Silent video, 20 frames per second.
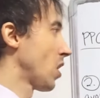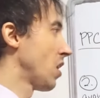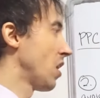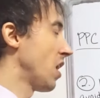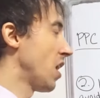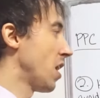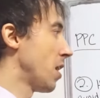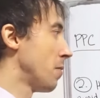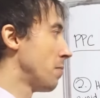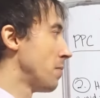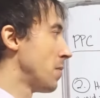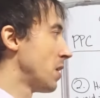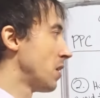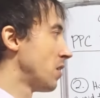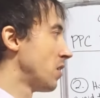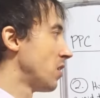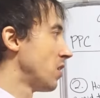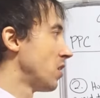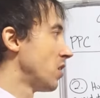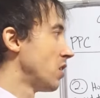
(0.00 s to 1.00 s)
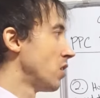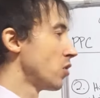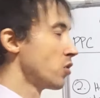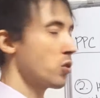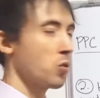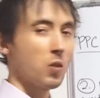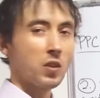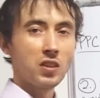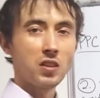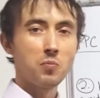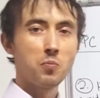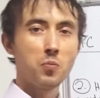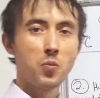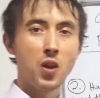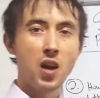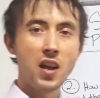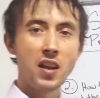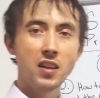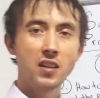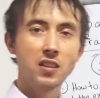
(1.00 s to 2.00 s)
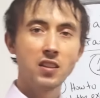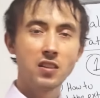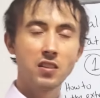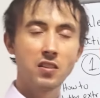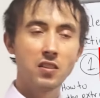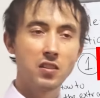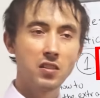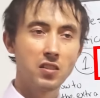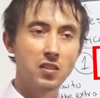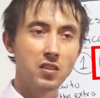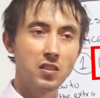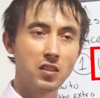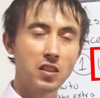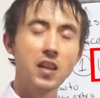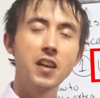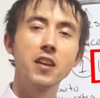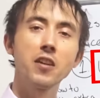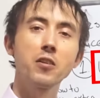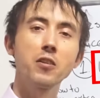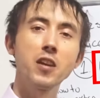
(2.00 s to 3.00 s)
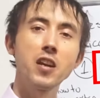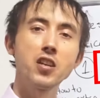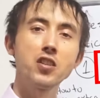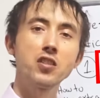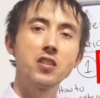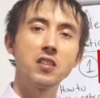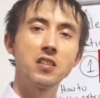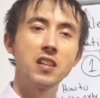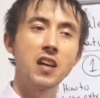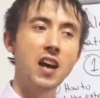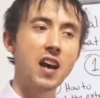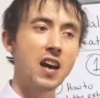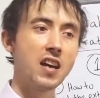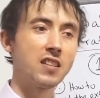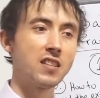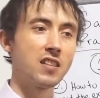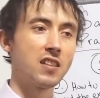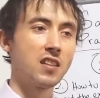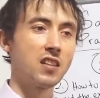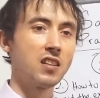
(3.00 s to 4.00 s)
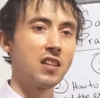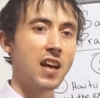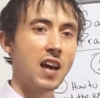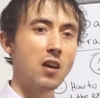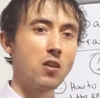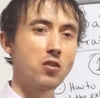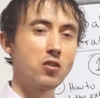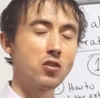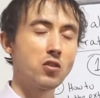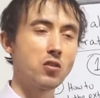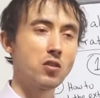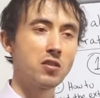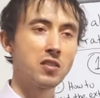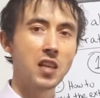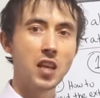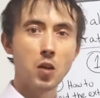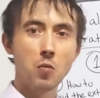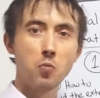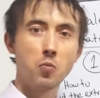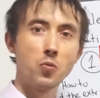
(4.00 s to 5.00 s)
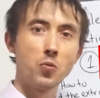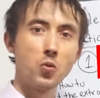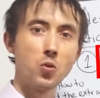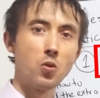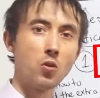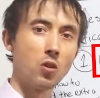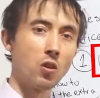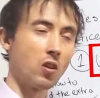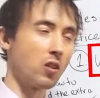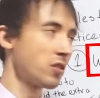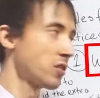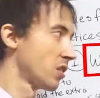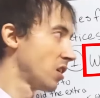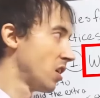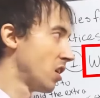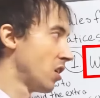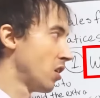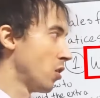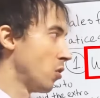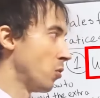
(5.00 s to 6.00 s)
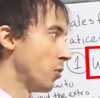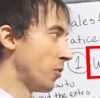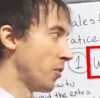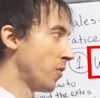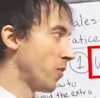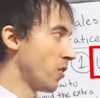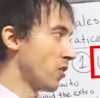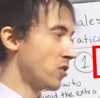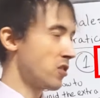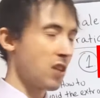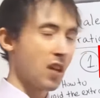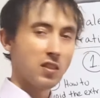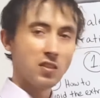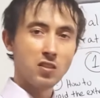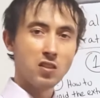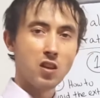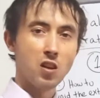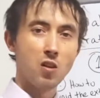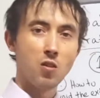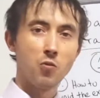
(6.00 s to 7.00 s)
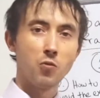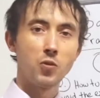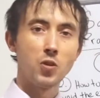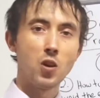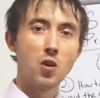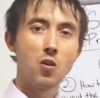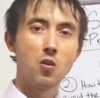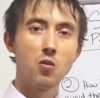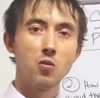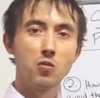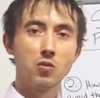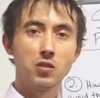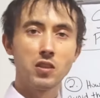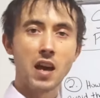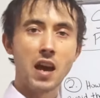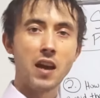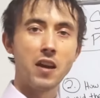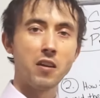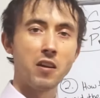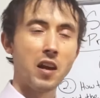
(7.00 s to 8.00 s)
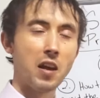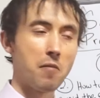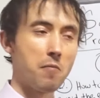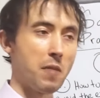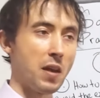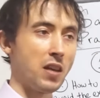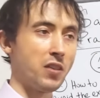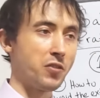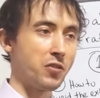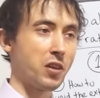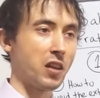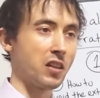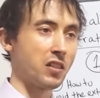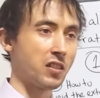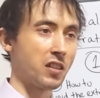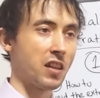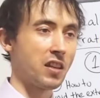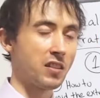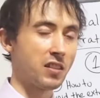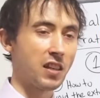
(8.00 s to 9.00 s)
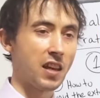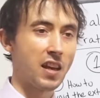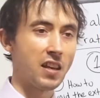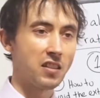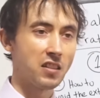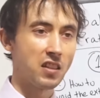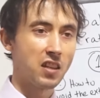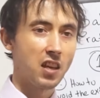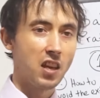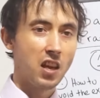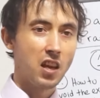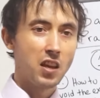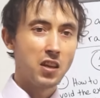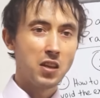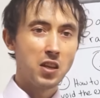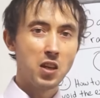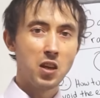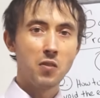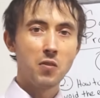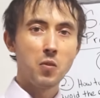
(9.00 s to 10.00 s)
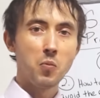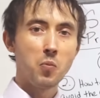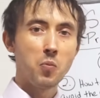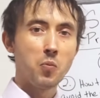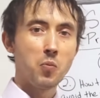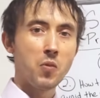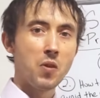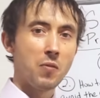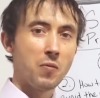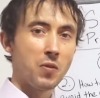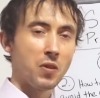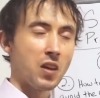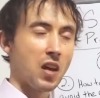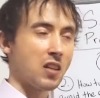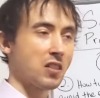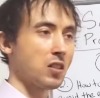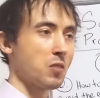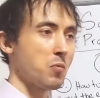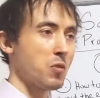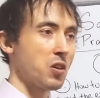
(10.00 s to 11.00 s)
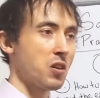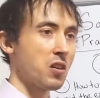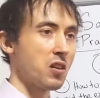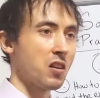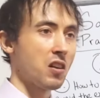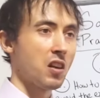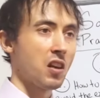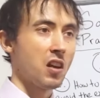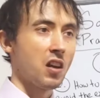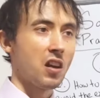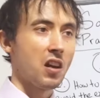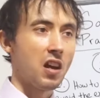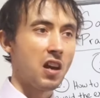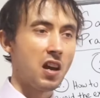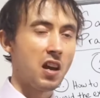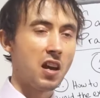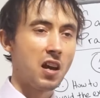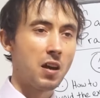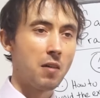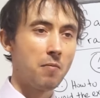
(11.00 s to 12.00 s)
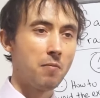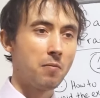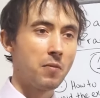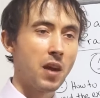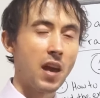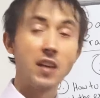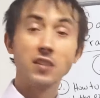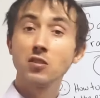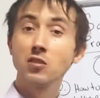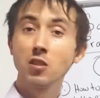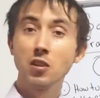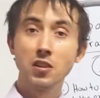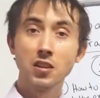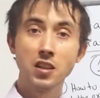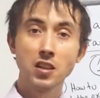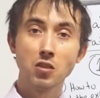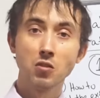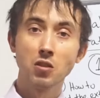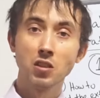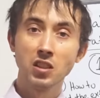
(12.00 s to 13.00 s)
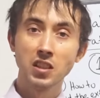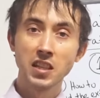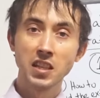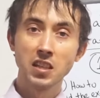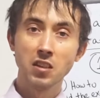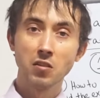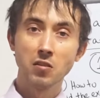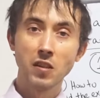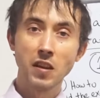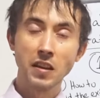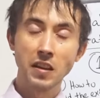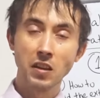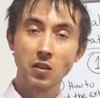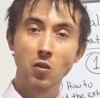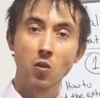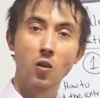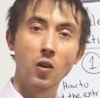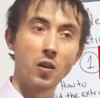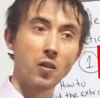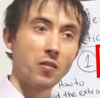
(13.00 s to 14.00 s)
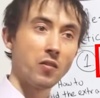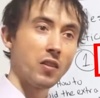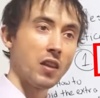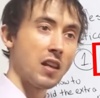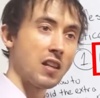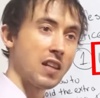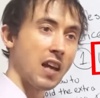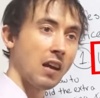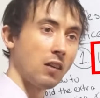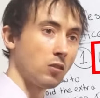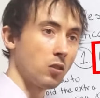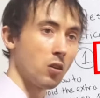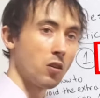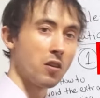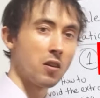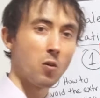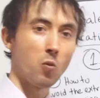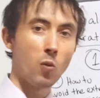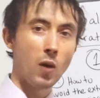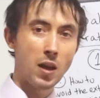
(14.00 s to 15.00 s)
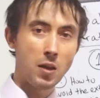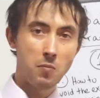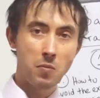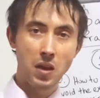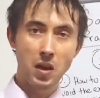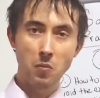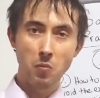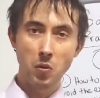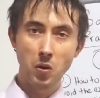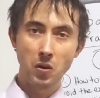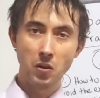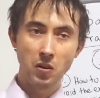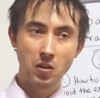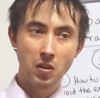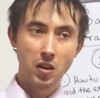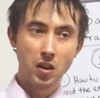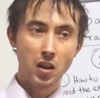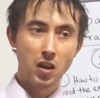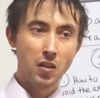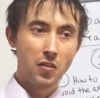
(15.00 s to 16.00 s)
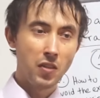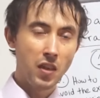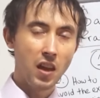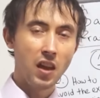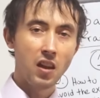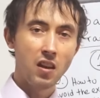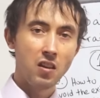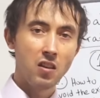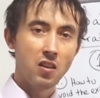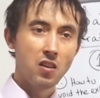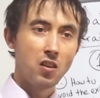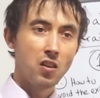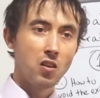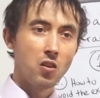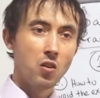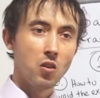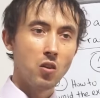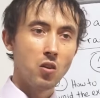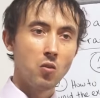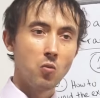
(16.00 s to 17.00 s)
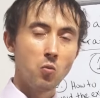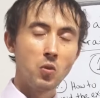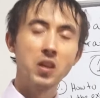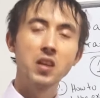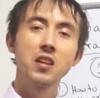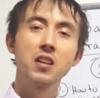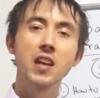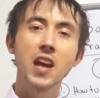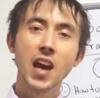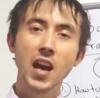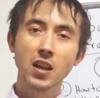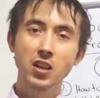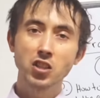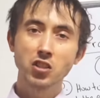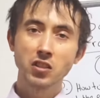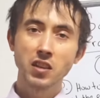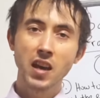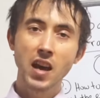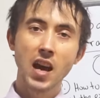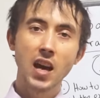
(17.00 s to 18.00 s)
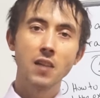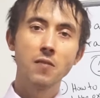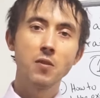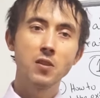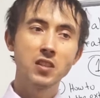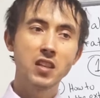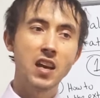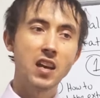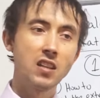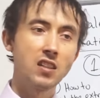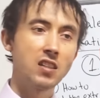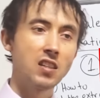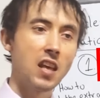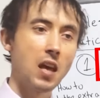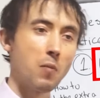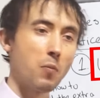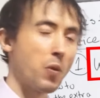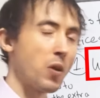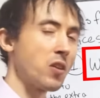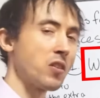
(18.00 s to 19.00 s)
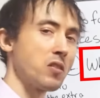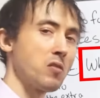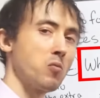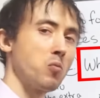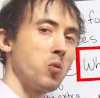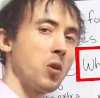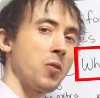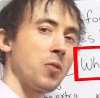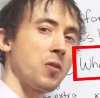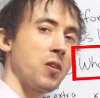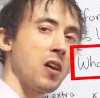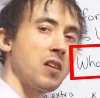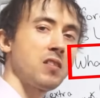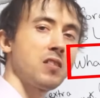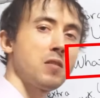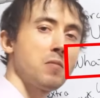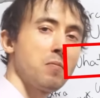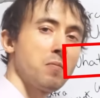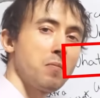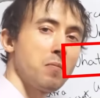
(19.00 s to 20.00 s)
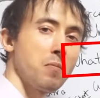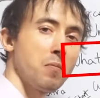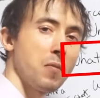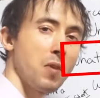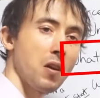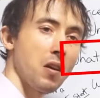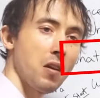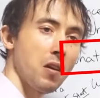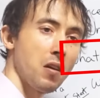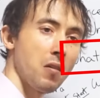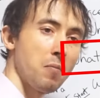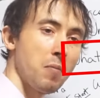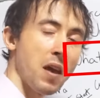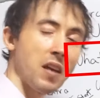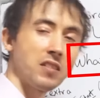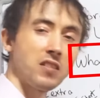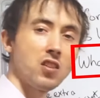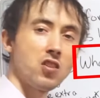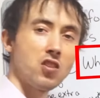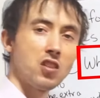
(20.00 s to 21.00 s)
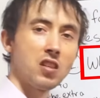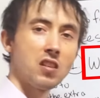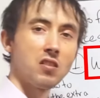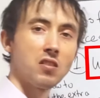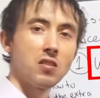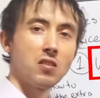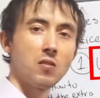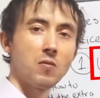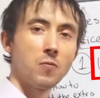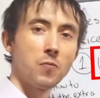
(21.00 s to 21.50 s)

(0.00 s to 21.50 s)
Um, so what the product, the integration does is it allows you to set up rules within this yes-no flow diagram matrix that says, you know, the, if the customer um, has turned into a lead already, or they downloaded a white paper, then we can actually advertise to that person with custom messages